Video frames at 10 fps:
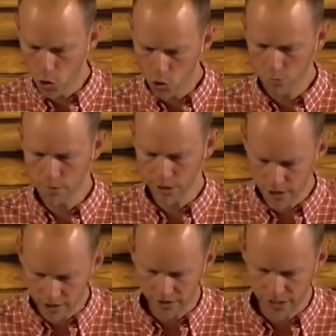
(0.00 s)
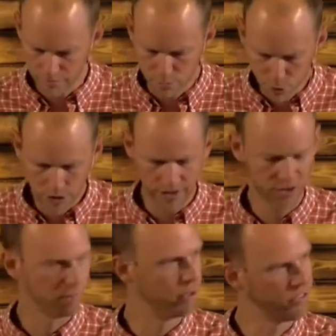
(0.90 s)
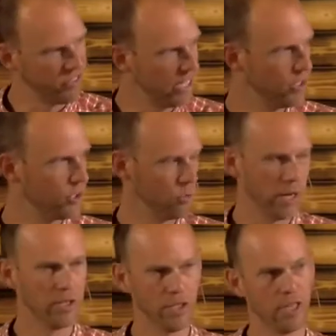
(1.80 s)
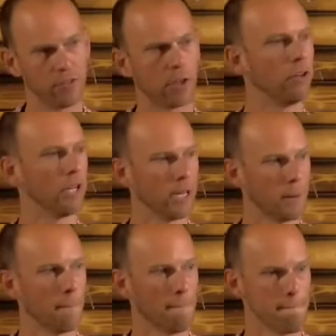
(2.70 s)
Whom does the Buddhist beseech when she is hurting?